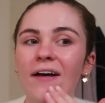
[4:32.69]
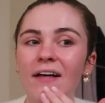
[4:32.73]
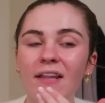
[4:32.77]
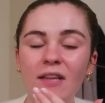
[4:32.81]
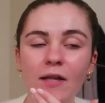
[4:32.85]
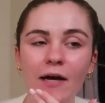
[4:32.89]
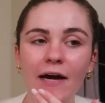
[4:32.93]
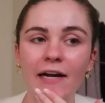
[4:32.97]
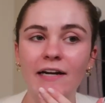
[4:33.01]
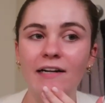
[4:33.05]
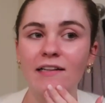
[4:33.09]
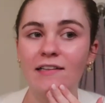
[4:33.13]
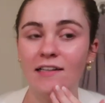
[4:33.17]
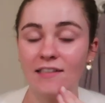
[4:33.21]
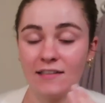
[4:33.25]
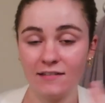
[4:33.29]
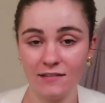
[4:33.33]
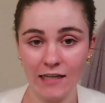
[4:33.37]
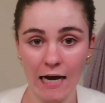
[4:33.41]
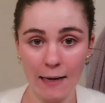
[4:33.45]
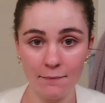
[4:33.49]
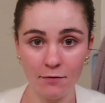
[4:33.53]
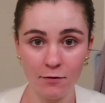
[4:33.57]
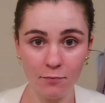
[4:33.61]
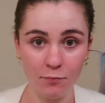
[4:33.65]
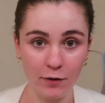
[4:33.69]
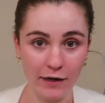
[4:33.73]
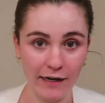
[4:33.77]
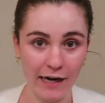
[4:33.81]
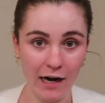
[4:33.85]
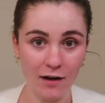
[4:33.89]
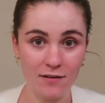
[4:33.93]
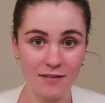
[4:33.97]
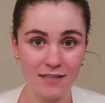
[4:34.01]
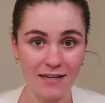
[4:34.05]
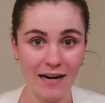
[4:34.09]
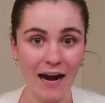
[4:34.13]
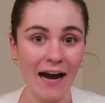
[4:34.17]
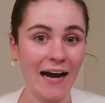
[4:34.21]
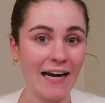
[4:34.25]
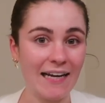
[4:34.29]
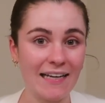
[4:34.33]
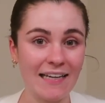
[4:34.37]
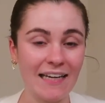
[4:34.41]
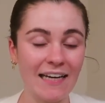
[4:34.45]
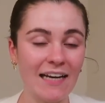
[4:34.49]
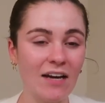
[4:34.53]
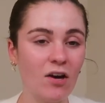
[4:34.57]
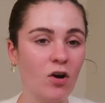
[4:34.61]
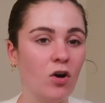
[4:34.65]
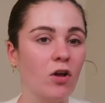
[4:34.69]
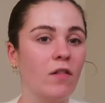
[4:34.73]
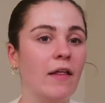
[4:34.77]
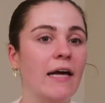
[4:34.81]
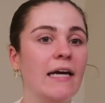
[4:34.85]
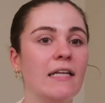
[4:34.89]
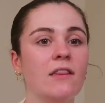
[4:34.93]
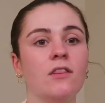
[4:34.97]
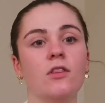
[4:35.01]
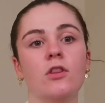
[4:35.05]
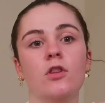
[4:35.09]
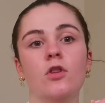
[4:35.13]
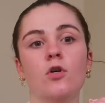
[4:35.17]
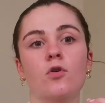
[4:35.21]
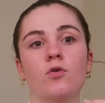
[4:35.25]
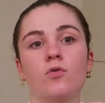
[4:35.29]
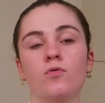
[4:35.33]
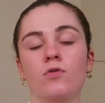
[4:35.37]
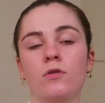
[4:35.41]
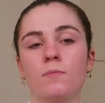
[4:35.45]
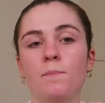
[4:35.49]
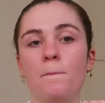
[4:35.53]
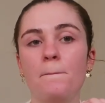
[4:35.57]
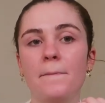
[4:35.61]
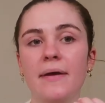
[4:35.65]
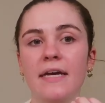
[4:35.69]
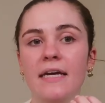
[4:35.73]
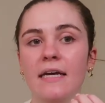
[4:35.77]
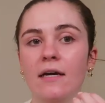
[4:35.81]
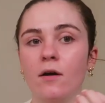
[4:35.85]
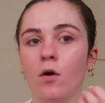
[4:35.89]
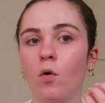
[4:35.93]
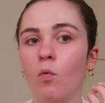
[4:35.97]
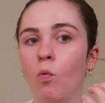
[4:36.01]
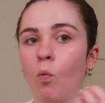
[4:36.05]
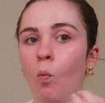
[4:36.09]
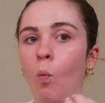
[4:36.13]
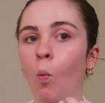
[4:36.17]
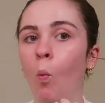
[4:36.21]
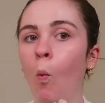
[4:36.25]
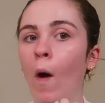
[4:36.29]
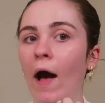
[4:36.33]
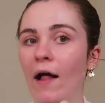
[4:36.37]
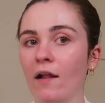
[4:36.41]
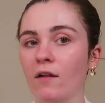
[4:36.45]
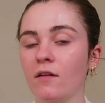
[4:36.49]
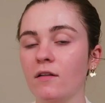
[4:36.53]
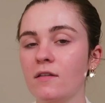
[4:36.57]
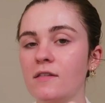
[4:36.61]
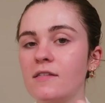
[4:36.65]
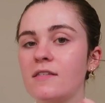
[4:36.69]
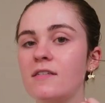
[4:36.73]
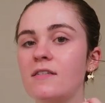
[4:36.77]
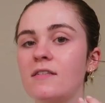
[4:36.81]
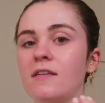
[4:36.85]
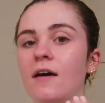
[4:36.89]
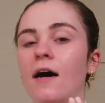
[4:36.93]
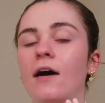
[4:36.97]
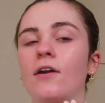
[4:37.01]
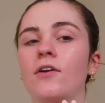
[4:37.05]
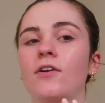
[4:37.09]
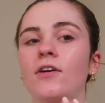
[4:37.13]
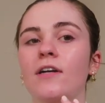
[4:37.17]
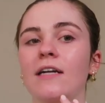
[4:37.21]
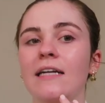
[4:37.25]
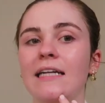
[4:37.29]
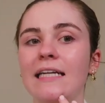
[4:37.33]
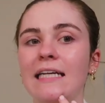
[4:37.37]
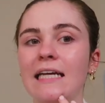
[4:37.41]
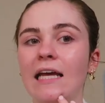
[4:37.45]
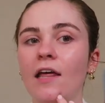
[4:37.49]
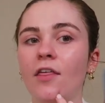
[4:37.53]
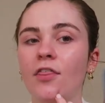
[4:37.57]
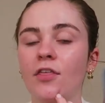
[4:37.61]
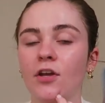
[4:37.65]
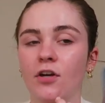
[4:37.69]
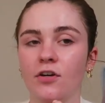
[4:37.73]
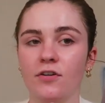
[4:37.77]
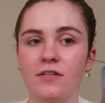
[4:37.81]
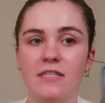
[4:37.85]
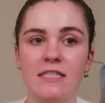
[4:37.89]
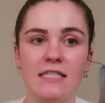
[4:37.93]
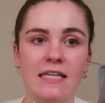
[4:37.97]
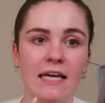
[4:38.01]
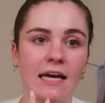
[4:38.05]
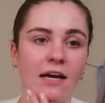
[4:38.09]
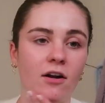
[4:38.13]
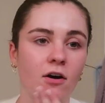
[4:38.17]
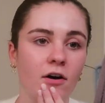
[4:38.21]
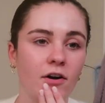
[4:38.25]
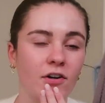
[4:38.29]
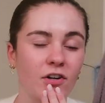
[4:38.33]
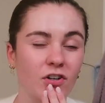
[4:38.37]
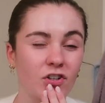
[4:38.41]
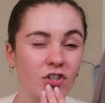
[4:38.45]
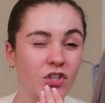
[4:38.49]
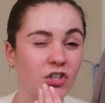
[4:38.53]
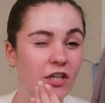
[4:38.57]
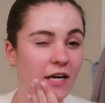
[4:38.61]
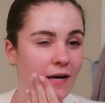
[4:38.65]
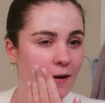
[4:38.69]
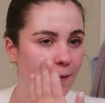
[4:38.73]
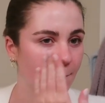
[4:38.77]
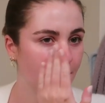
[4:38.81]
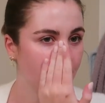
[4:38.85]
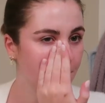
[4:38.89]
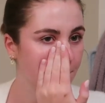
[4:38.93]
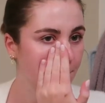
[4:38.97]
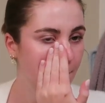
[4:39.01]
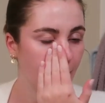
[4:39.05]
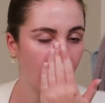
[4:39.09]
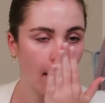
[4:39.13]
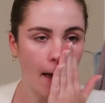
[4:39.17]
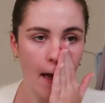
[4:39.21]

the, the type of breakouts that I get are like those big welts underneath your skin on your chin.